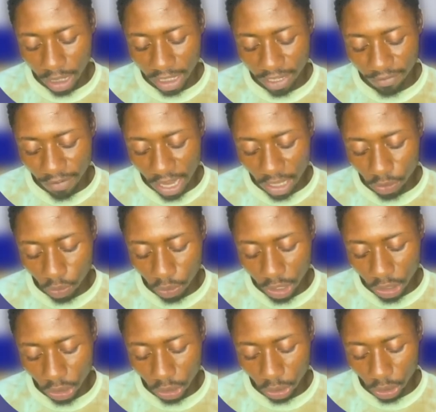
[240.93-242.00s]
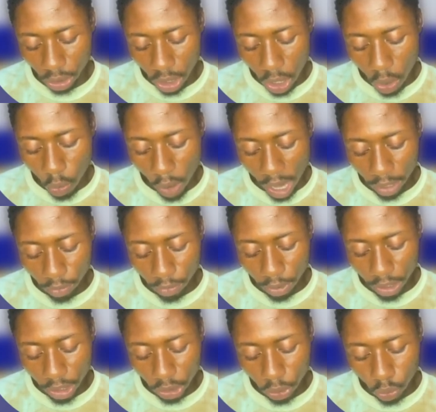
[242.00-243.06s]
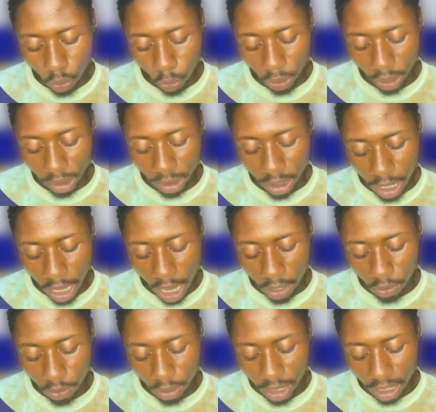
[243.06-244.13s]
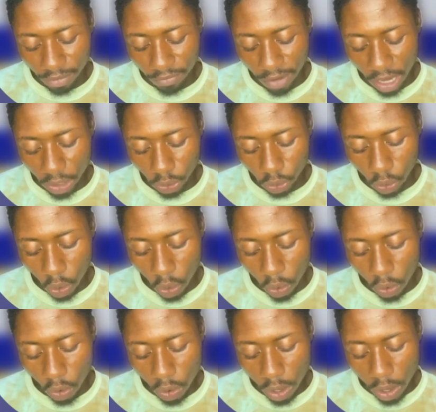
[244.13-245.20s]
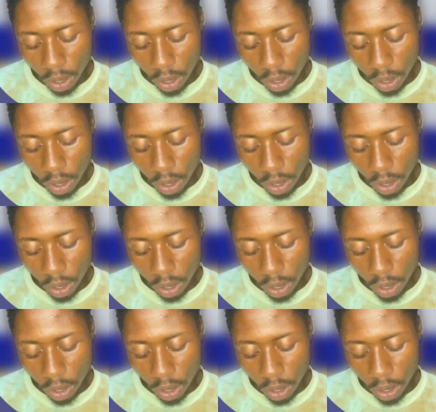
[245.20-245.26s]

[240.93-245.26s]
Device connection, wired connection with another device or